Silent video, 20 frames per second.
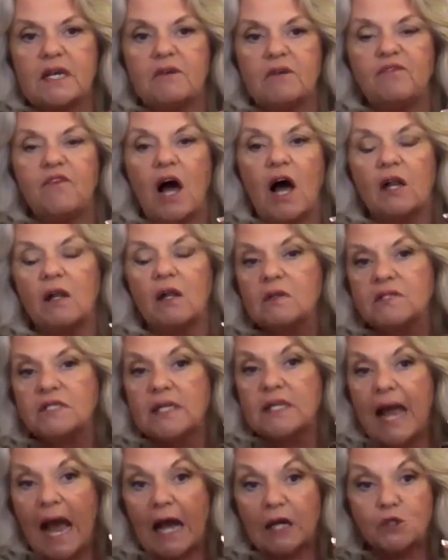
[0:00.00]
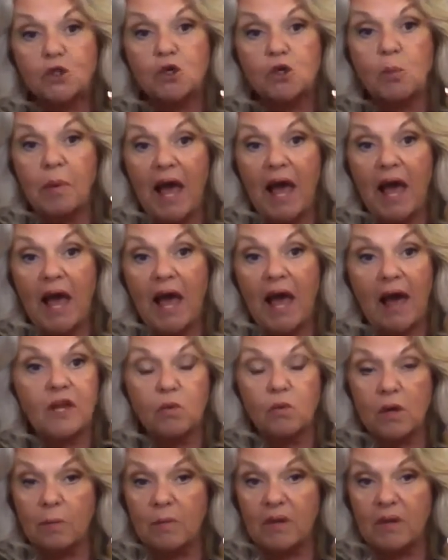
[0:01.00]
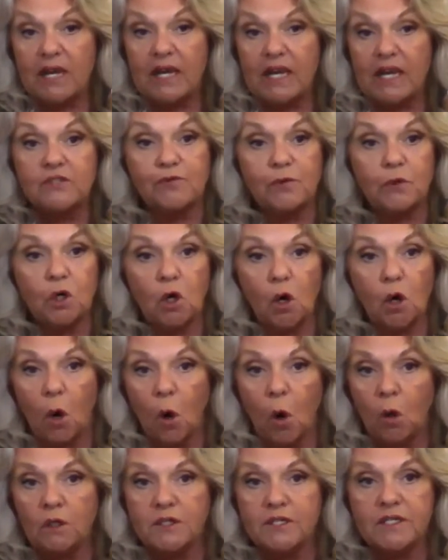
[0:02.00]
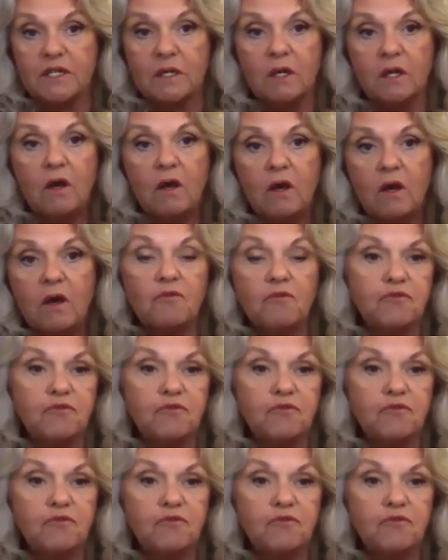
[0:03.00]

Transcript: He follows naturopathic remedies for colds and